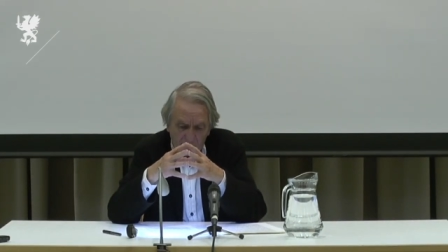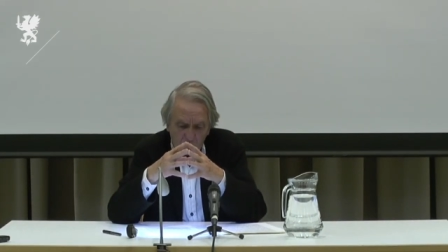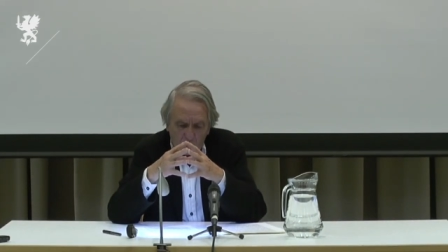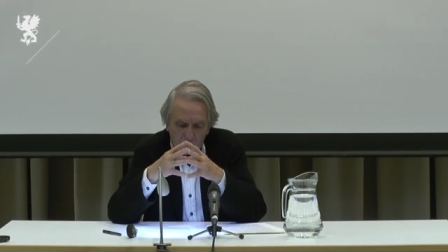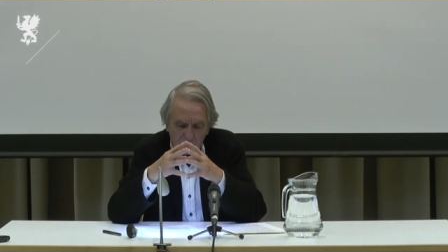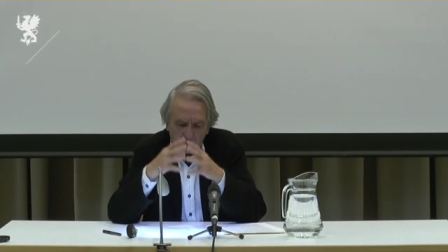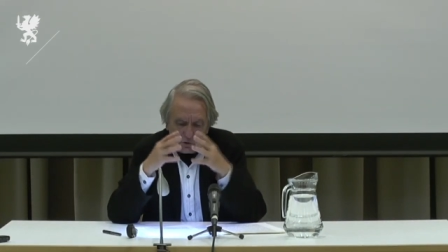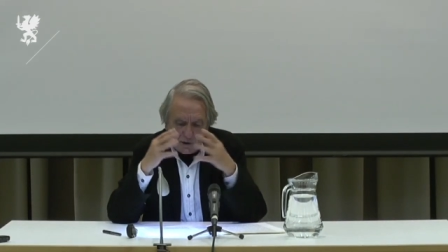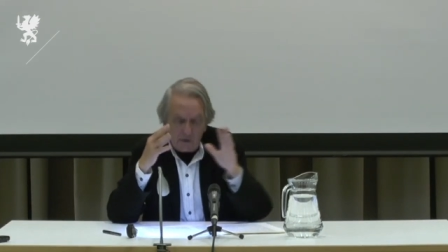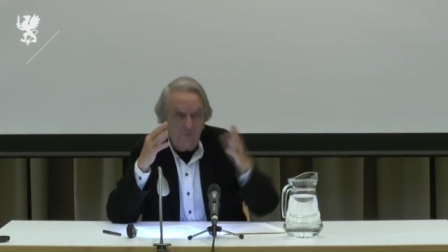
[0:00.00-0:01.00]
that wants to
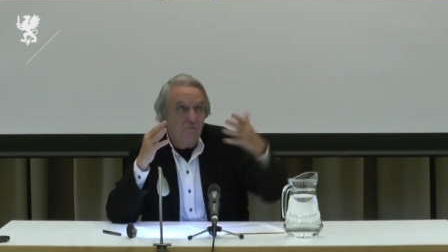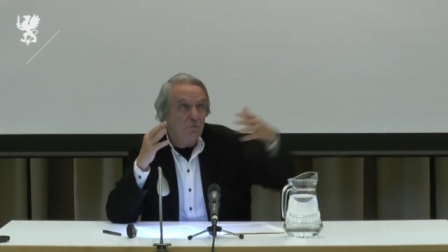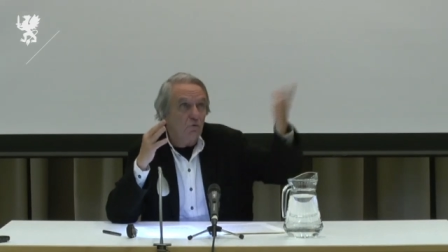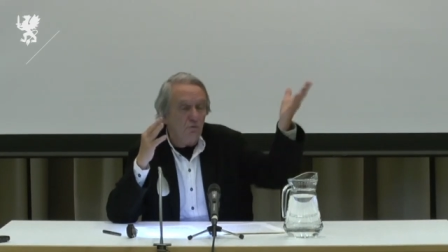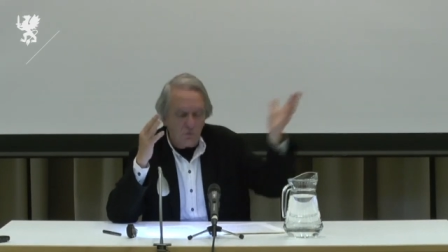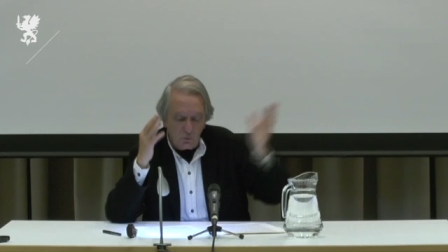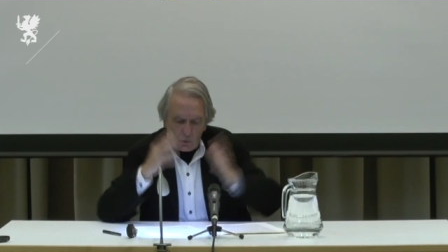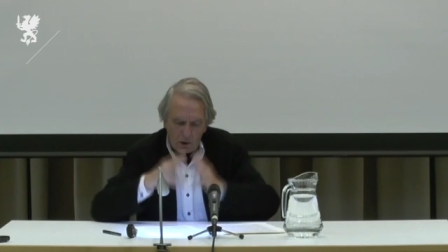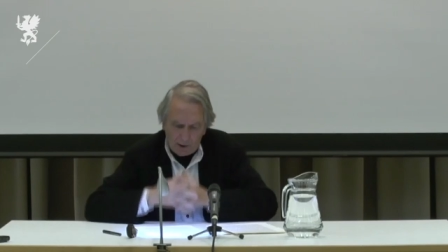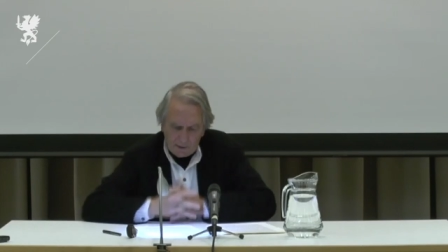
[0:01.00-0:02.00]
cast a new
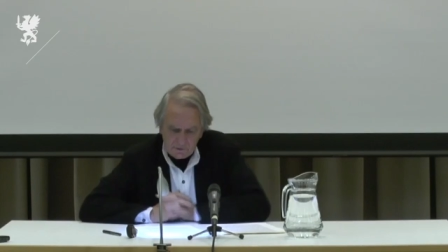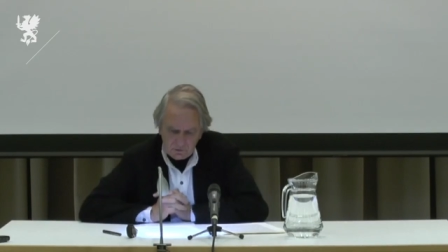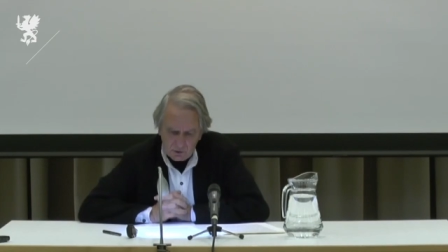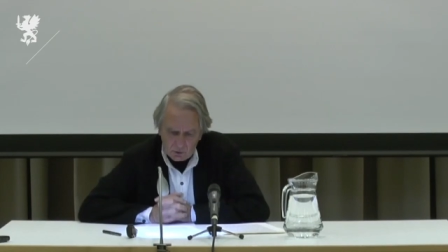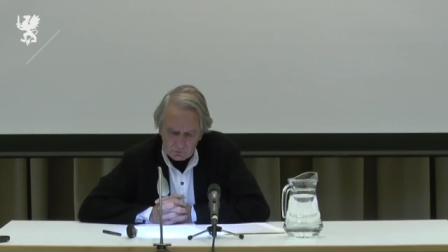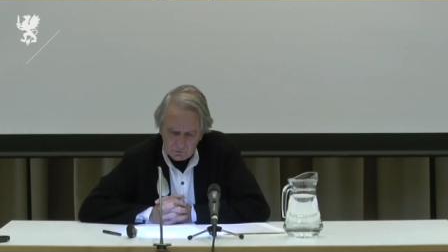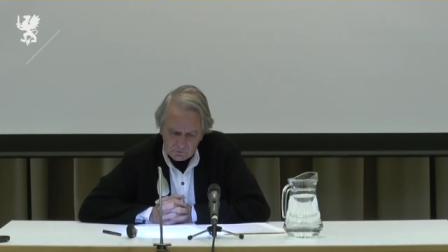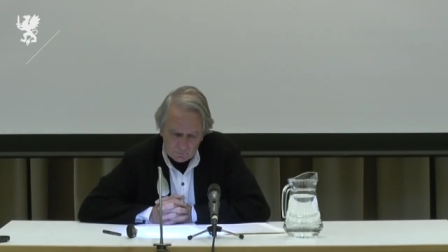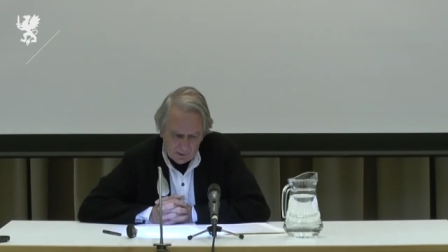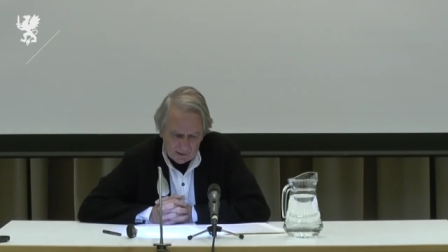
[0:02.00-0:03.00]
light on
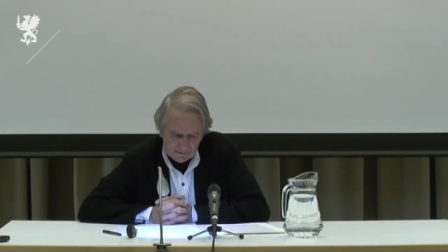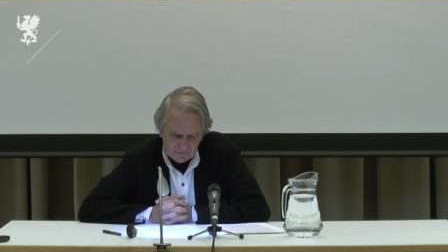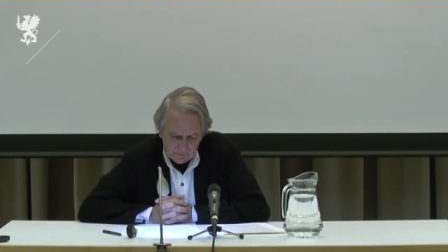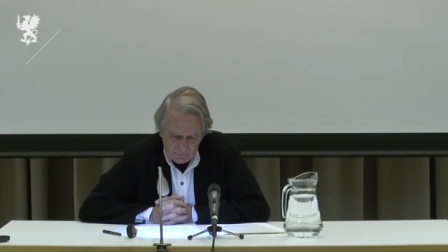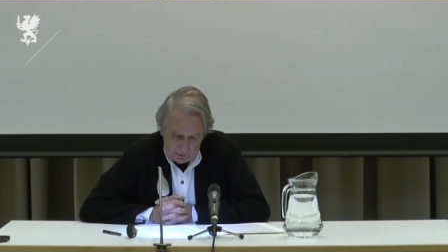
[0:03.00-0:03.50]
the past.